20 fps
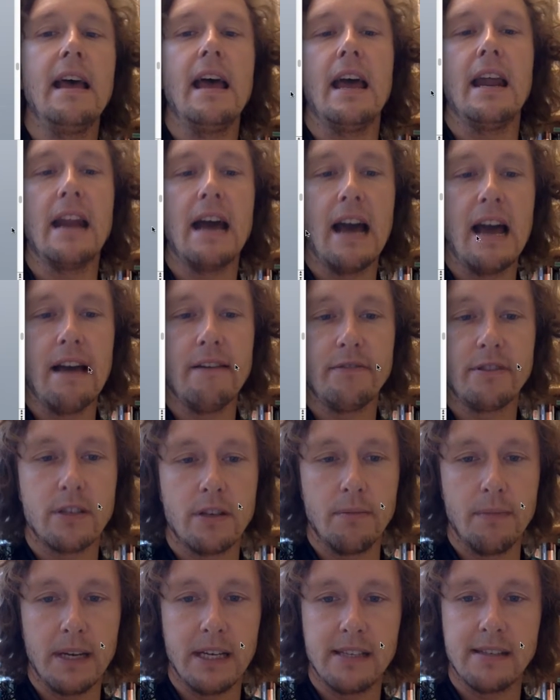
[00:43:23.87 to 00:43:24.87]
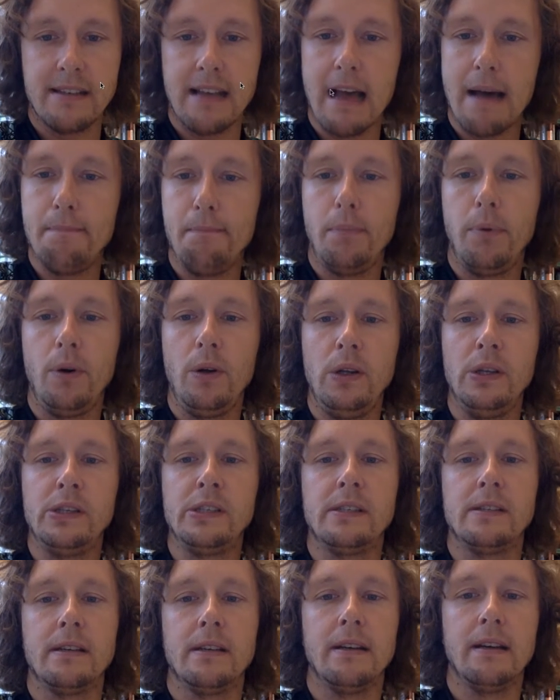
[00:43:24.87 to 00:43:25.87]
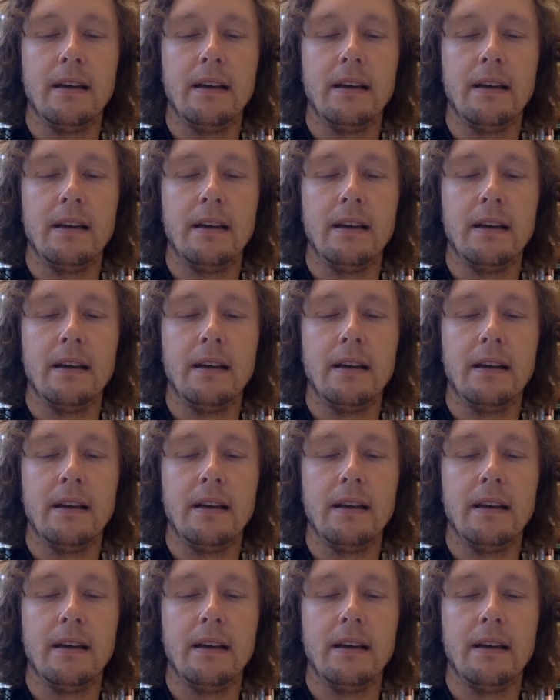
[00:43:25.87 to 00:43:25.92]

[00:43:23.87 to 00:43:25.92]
And I have some examples.